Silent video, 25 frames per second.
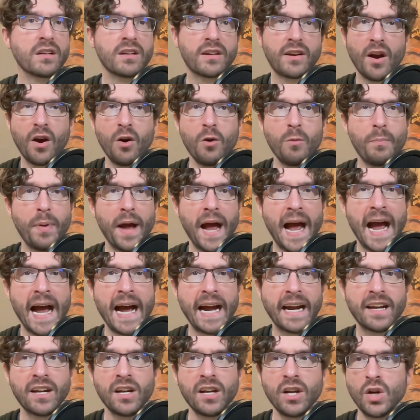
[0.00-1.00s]
go
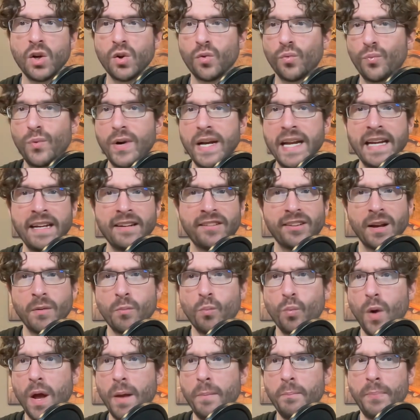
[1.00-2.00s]
back, read
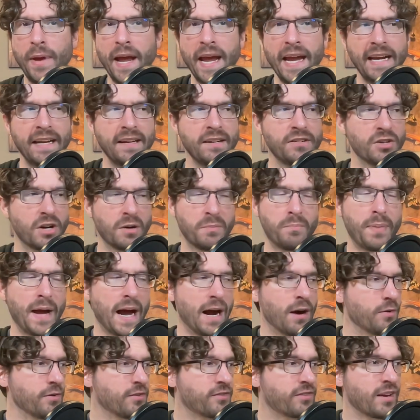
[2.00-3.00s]
some web page
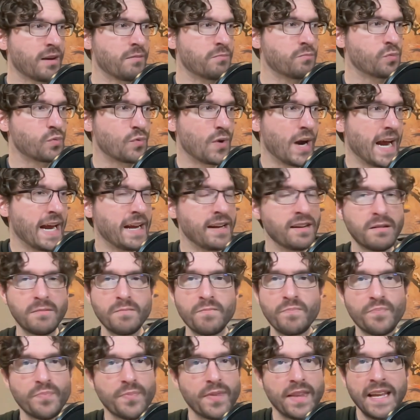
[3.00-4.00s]
about some
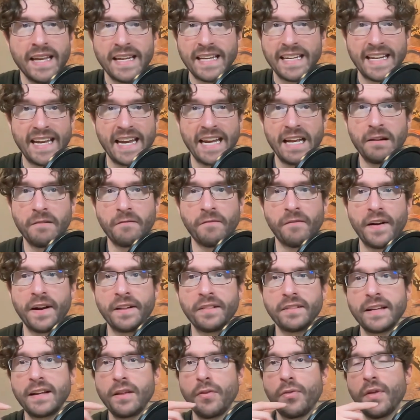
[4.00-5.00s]
random
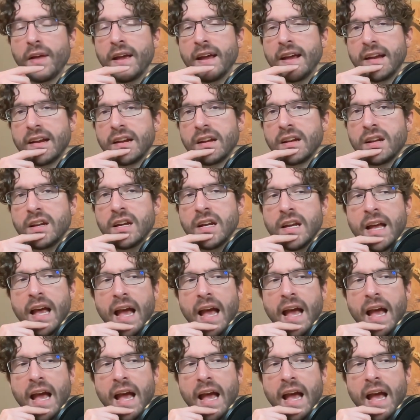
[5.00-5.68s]
kid-friendly thing.